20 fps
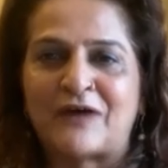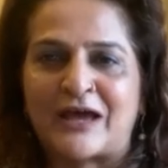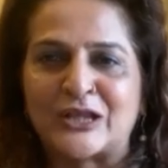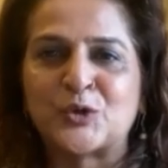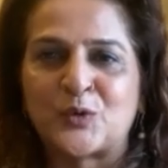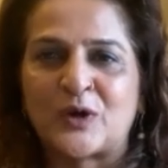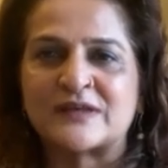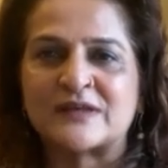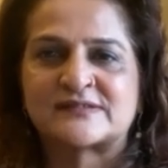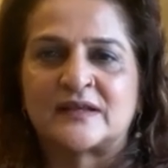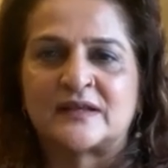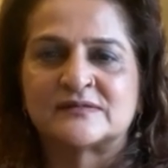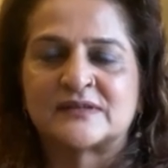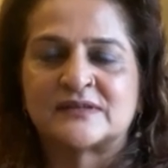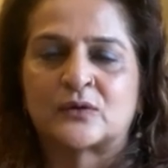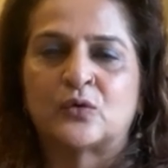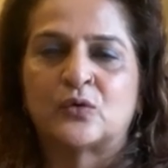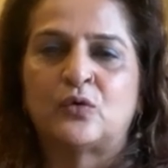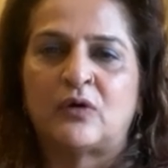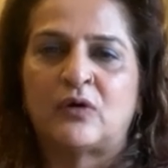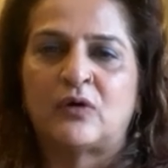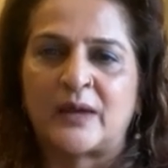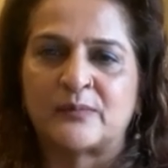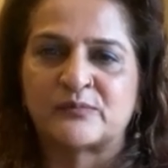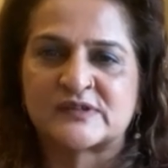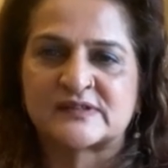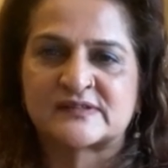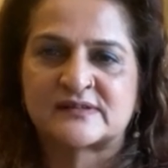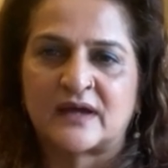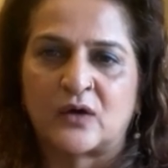ourselves that, oh, I'm
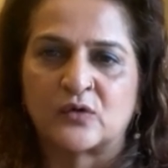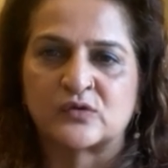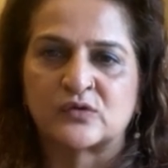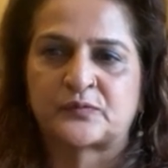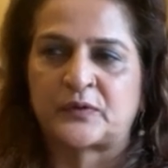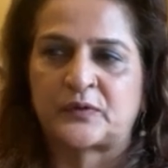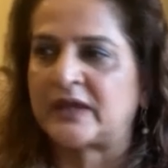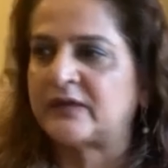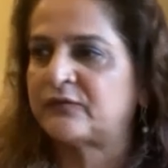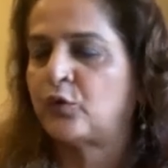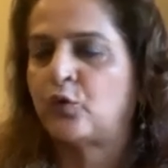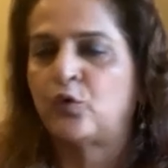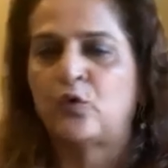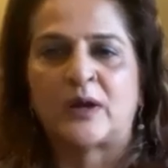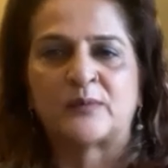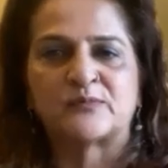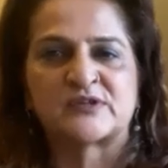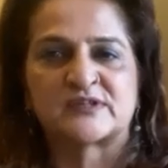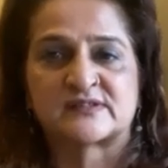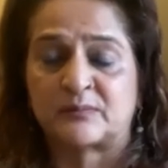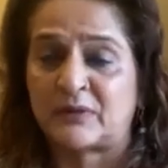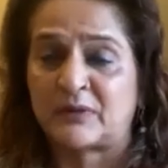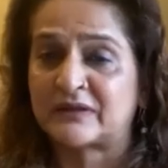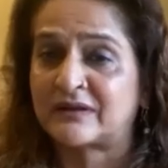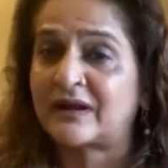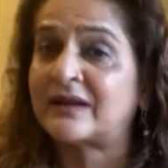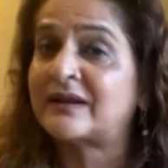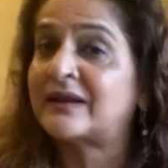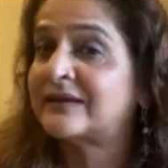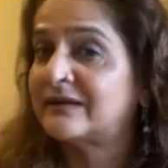just a housewife. Oh, I'm just a mother. And
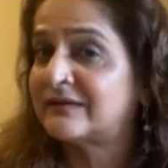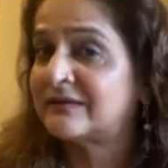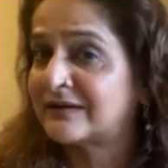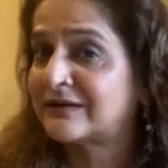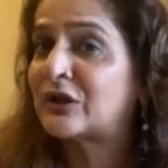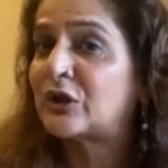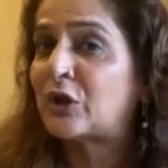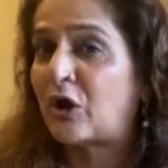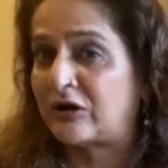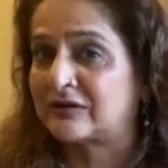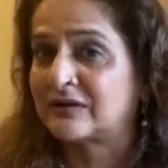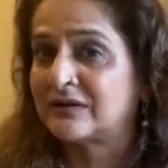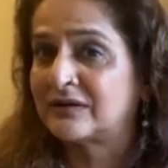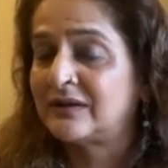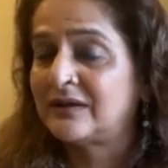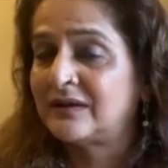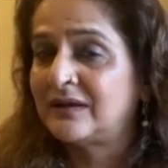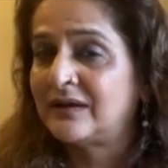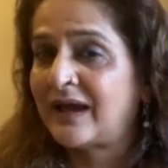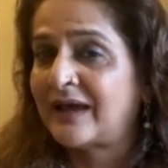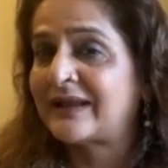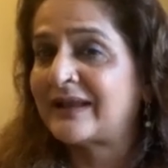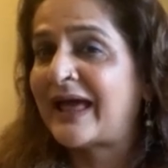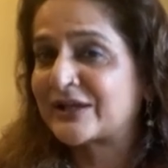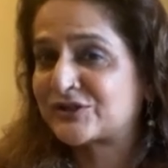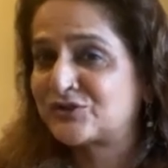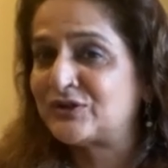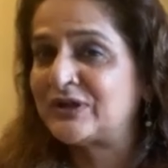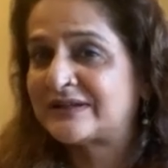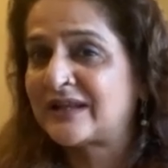I hear it a lot. And I
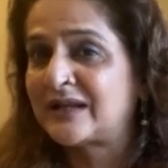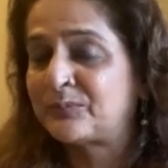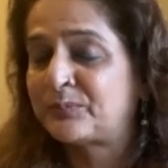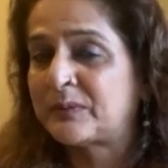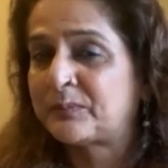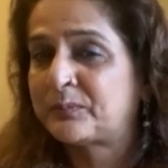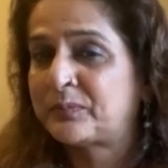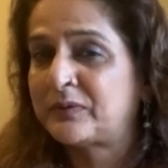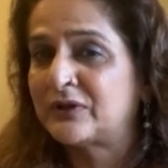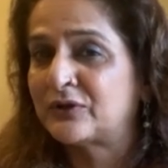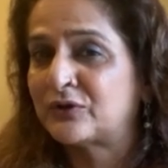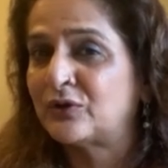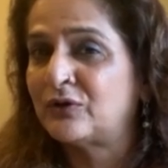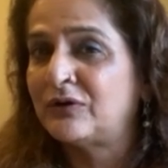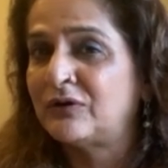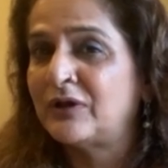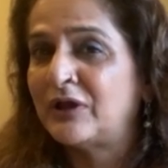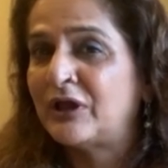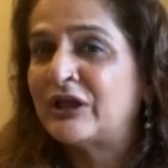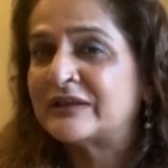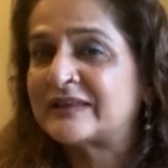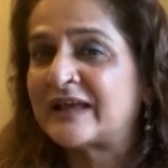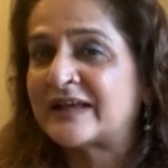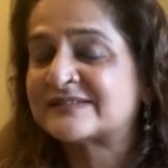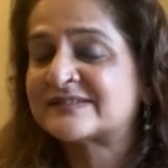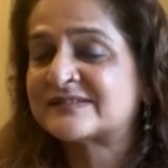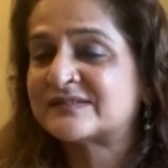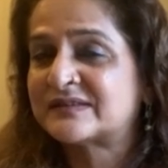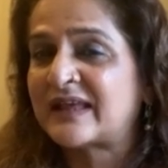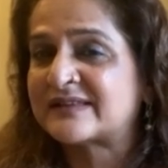actually tell people, you know,
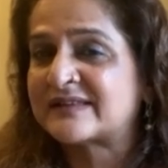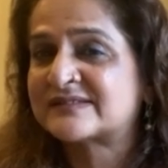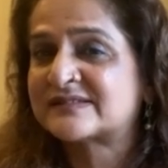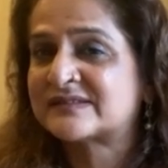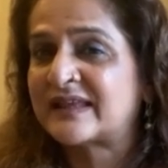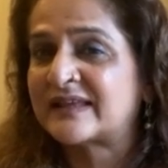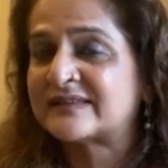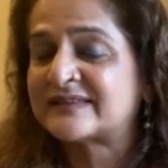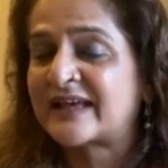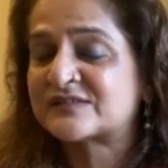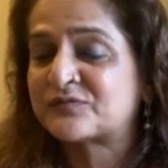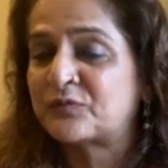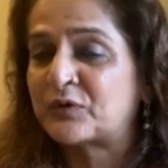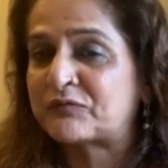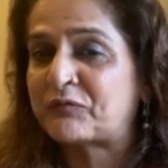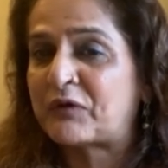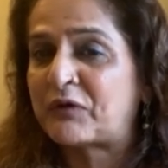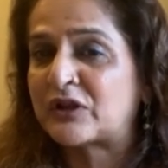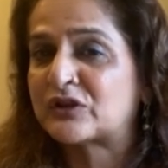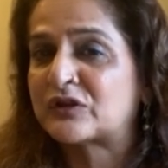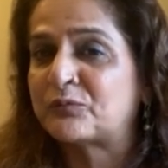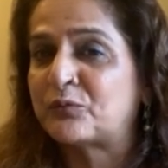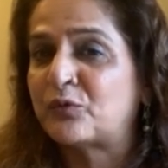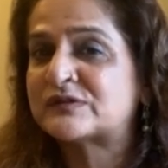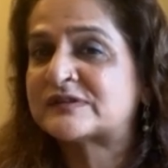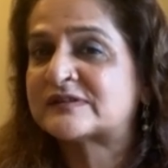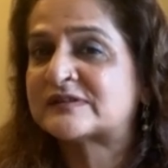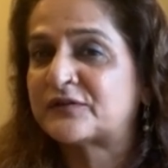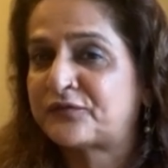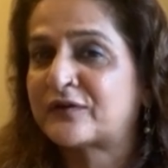that's one of the
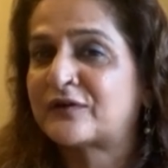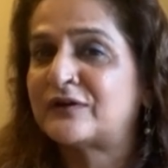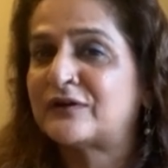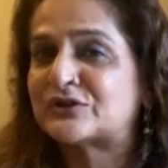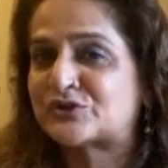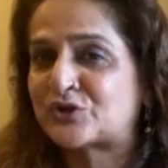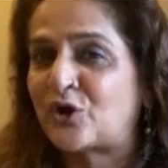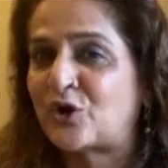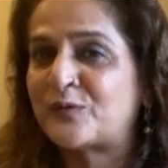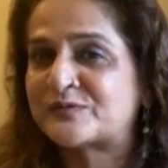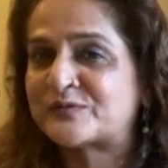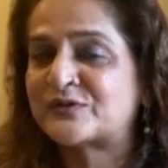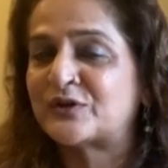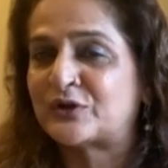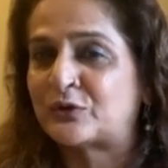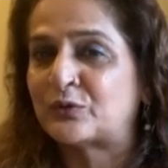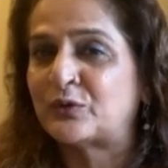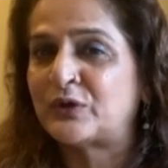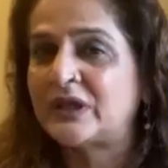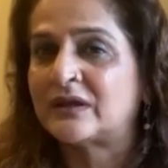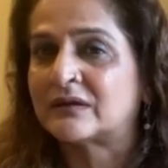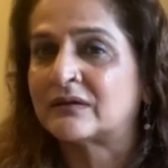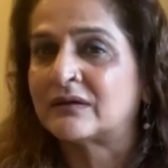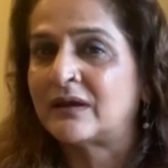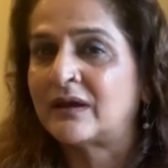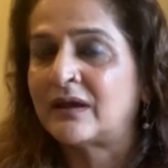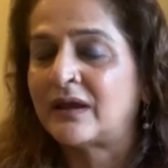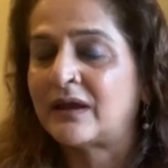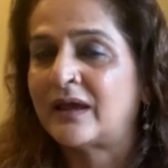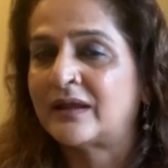most difficult jobs you're doing.
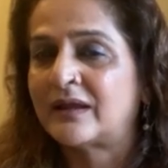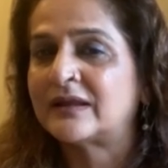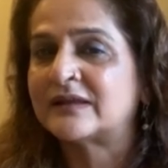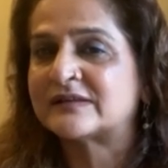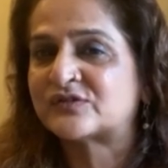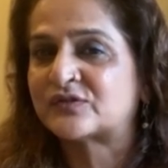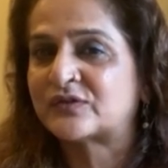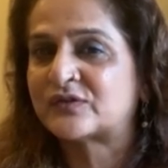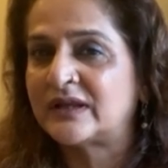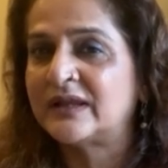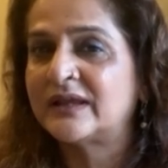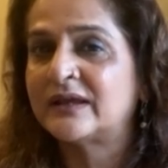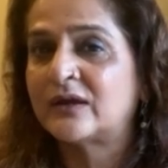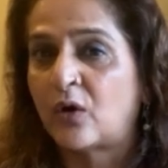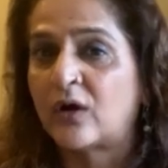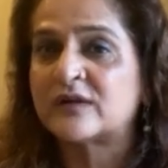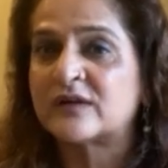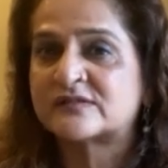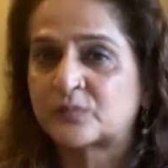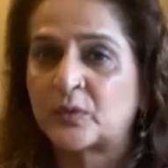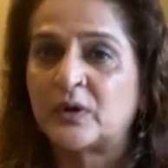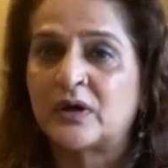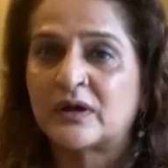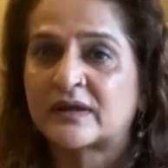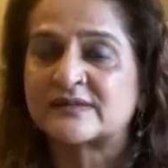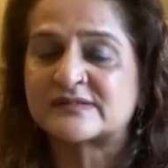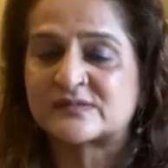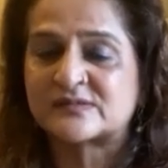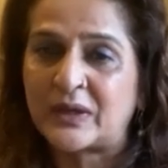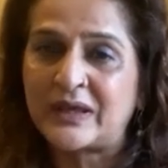And it's really God's work
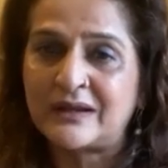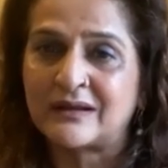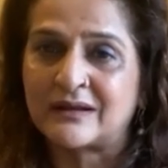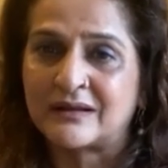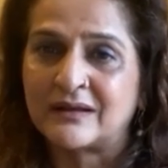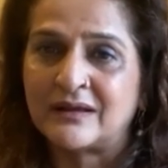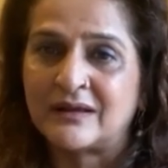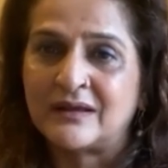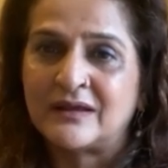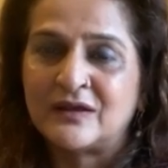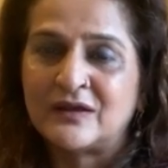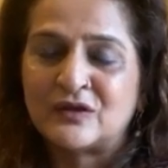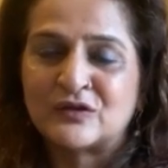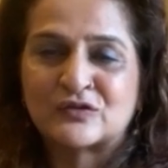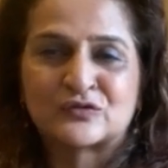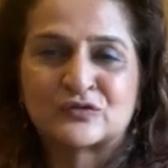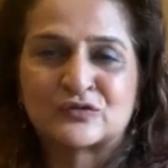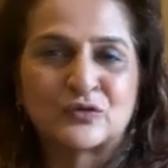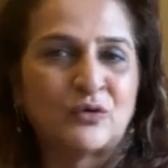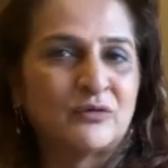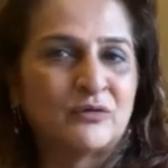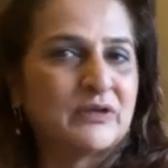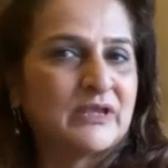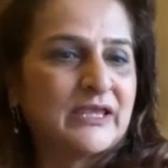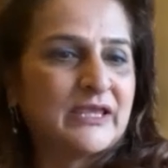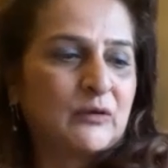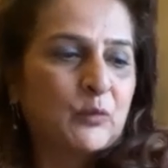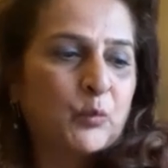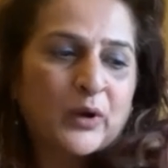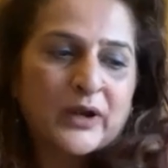as well. So
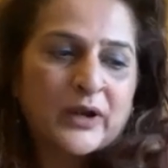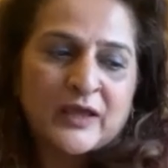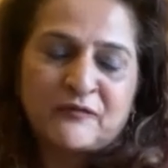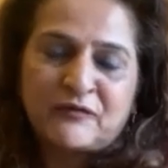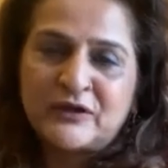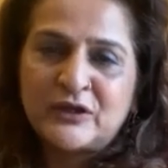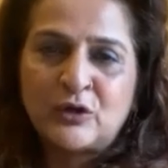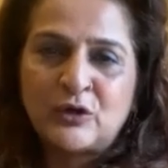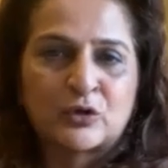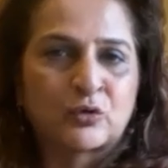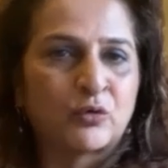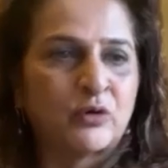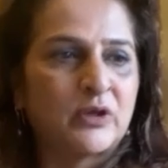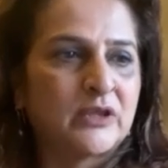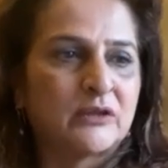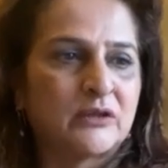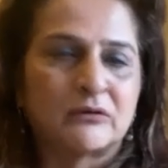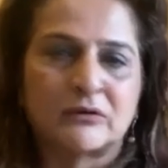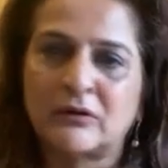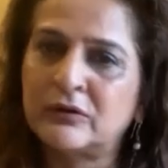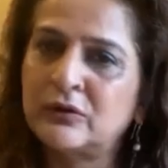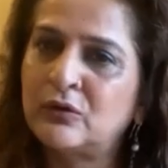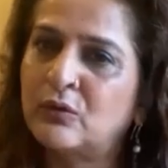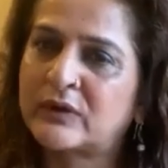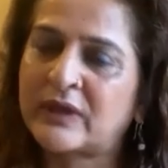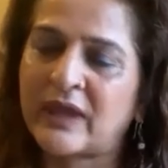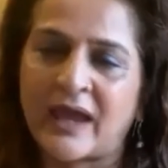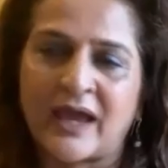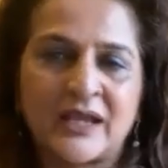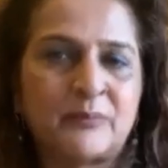whatever you're doing, you know, you
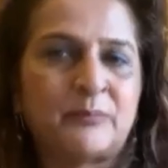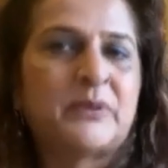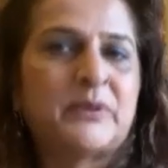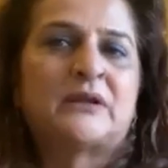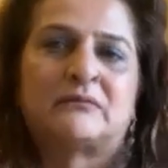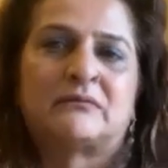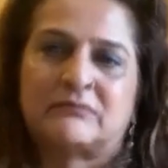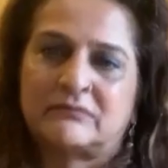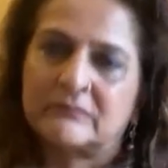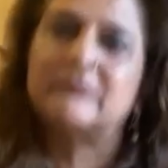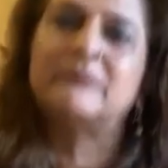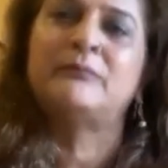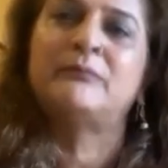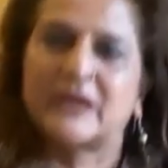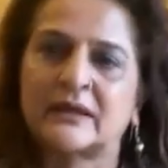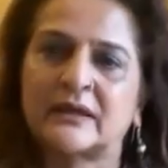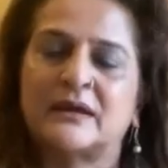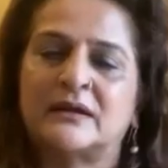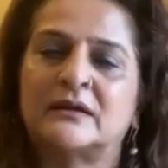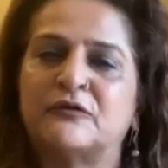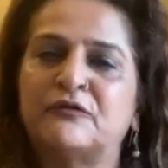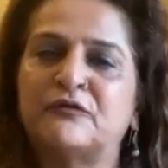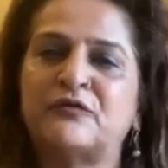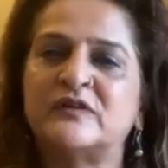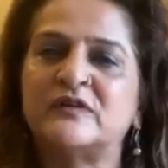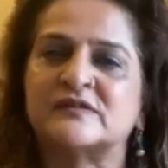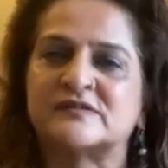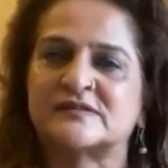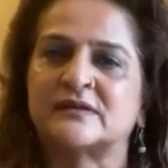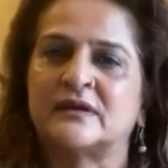can be making a
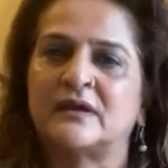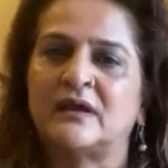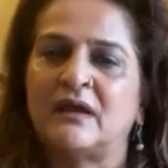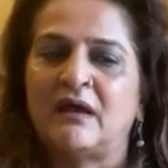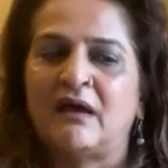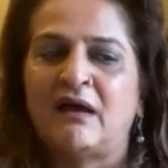difference.